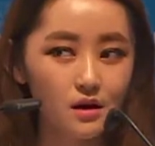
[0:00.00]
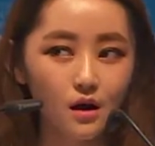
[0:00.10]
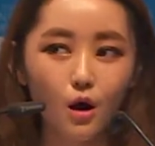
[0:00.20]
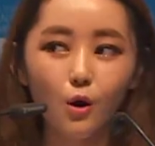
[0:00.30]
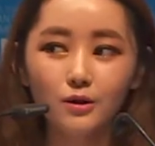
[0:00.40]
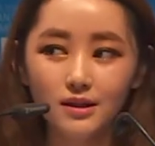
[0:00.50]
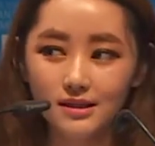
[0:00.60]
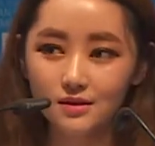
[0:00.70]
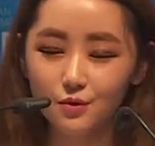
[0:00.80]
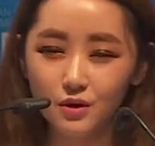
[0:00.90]
all
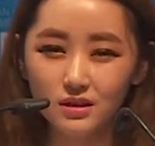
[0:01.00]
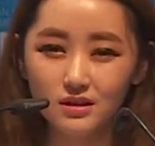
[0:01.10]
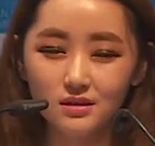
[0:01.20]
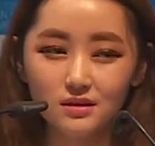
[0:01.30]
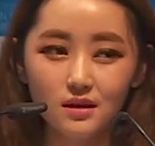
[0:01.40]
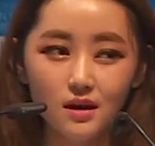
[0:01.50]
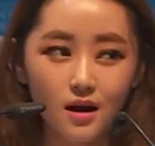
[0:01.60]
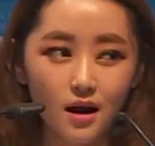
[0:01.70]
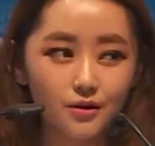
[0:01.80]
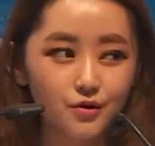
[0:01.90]
these words
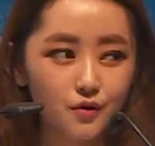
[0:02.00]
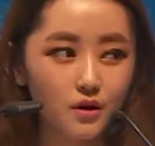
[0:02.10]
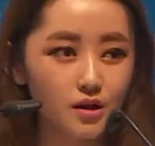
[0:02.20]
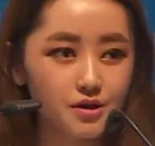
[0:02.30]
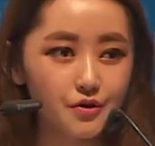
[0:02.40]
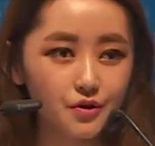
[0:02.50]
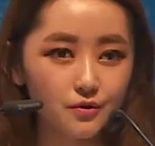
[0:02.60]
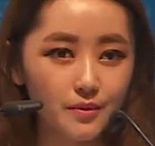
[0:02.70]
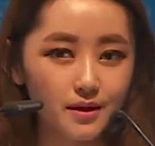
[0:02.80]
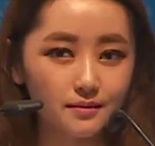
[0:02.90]
are too luxury to
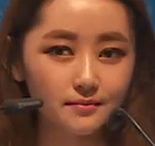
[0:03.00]
me.